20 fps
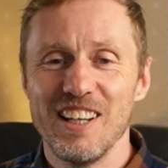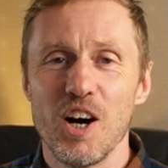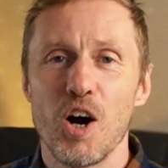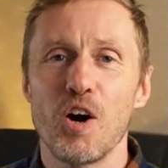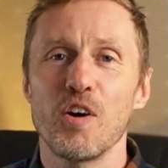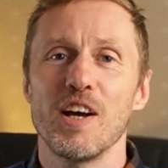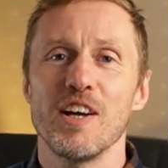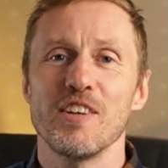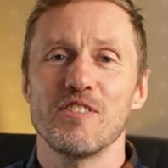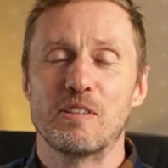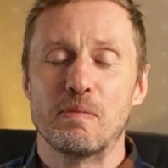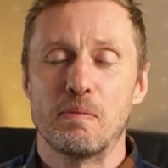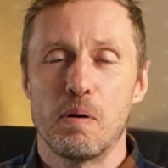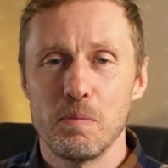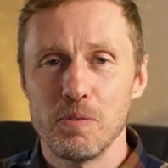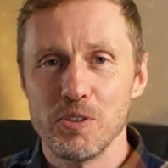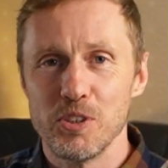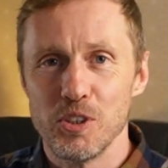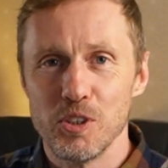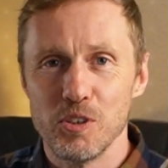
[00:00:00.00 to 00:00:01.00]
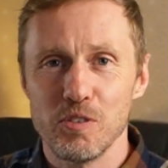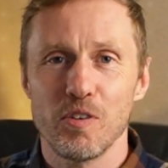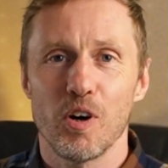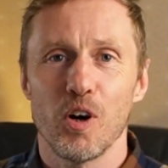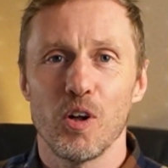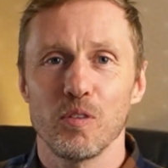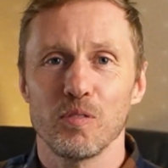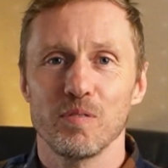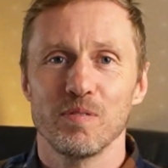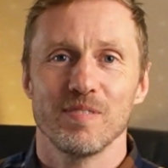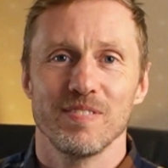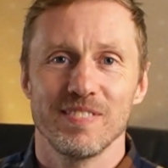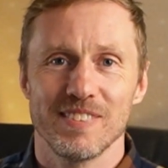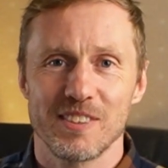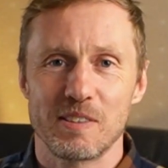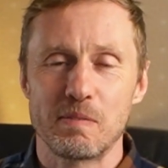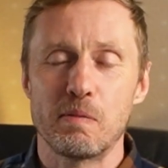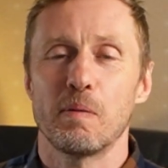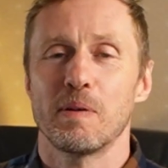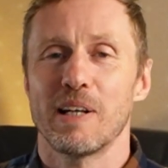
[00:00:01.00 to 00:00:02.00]
Alright, it's the moment
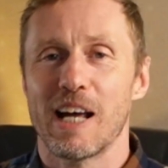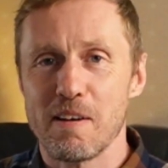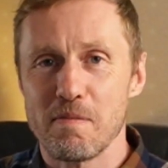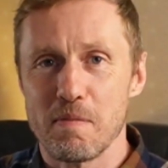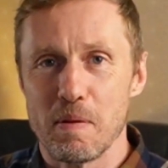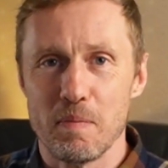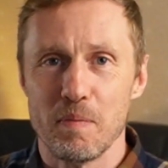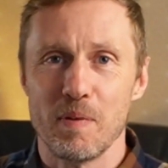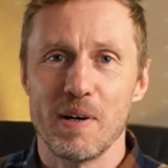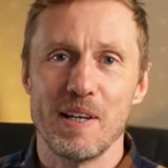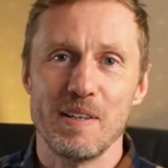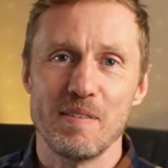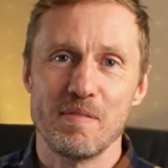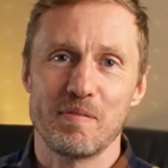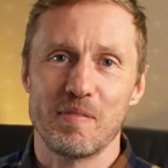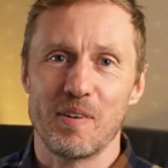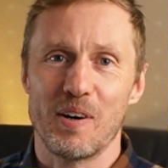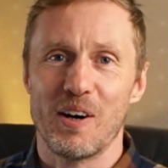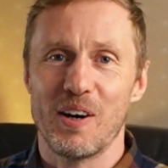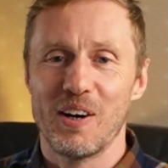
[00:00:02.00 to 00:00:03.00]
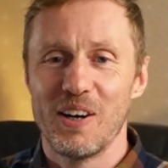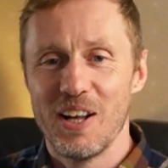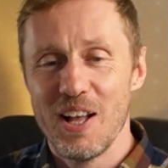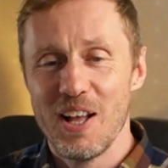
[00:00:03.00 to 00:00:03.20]
I've been waiting for.